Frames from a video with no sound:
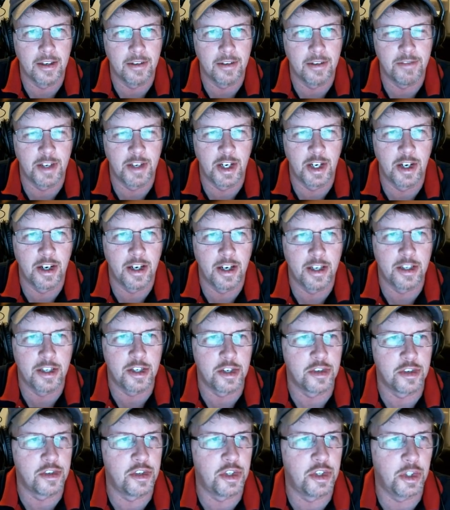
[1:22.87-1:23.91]
I figured I'd
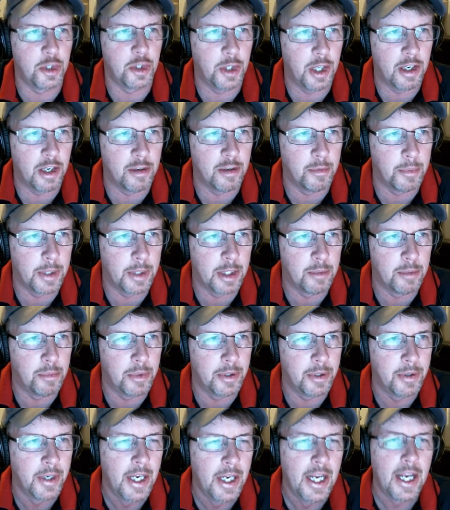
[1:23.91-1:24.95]
just chill out a bit.
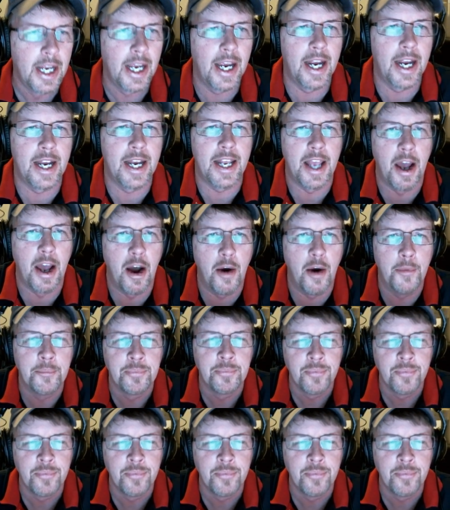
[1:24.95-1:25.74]
But anyhow,